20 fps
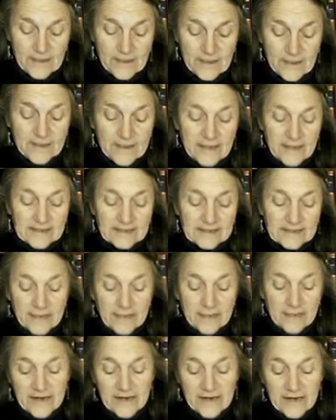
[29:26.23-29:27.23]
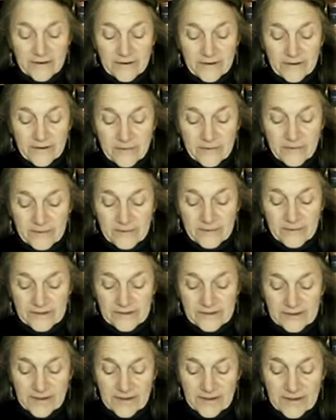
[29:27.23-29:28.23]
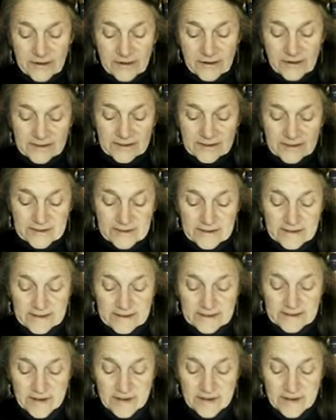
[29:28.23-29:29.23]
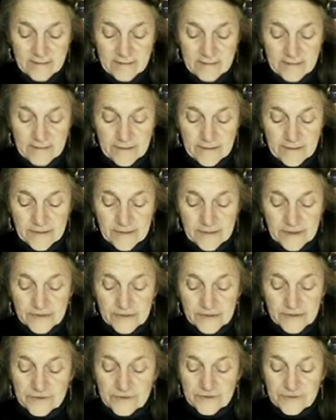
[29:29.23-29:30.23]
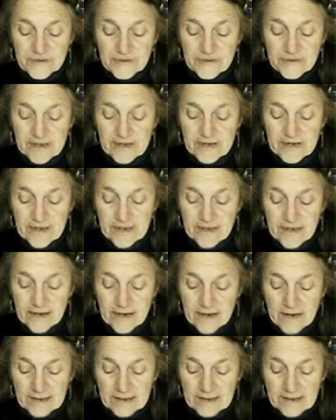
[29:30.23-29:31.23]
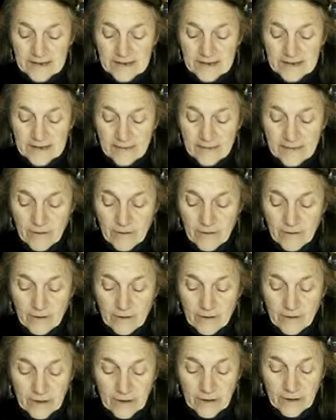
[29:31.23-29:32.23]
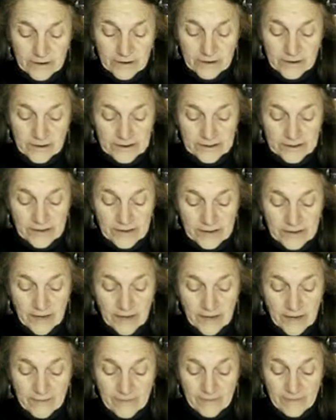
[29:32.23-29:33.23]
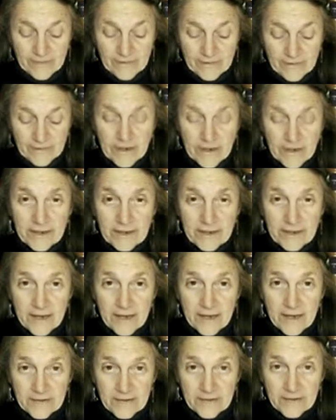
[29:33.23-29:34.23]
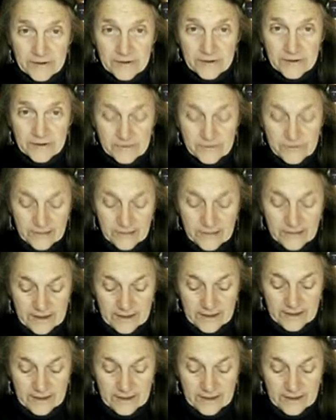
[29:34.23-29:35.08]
In spite of the corruption of the arts in his time, Tolstoy did not condemn all art, however, and neither should we.